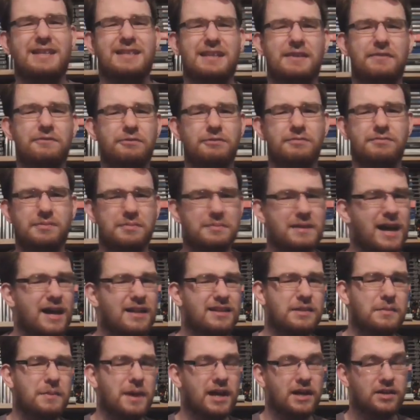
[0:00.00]
that different from that
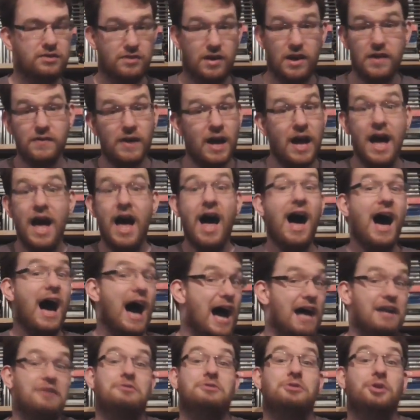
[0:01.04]
on the Mega Drive.
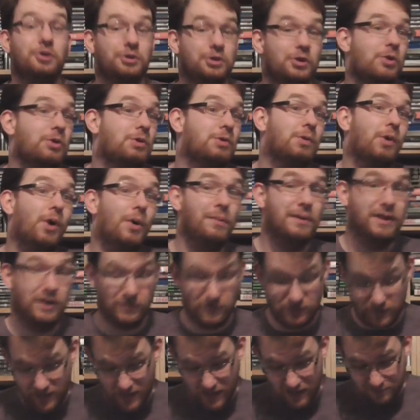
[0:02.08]
I don't know, don't quote me
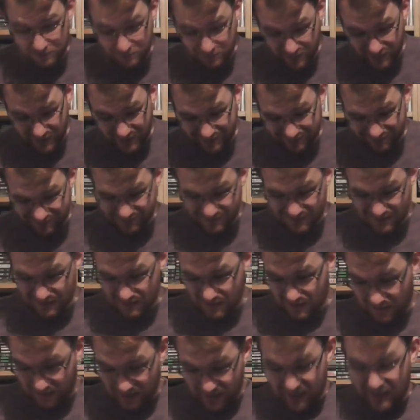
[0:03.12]
on that, but
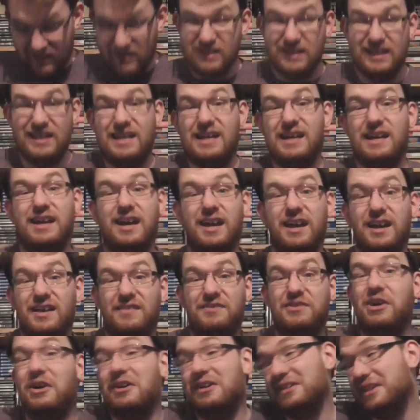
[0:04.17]
eh,
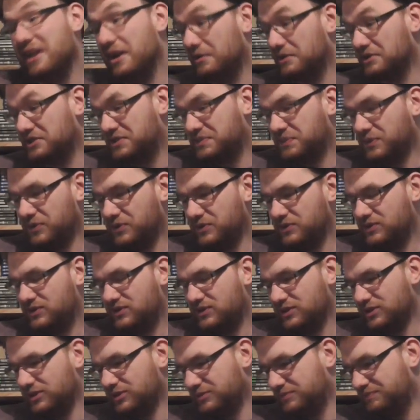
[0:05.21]
I've got it now, I suppose,
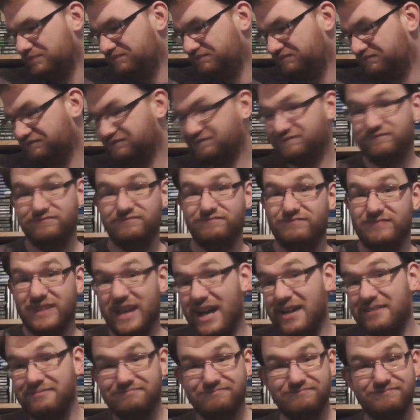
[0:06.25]
so
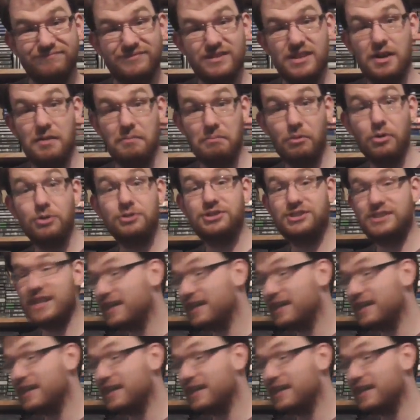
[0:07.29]
yeah. More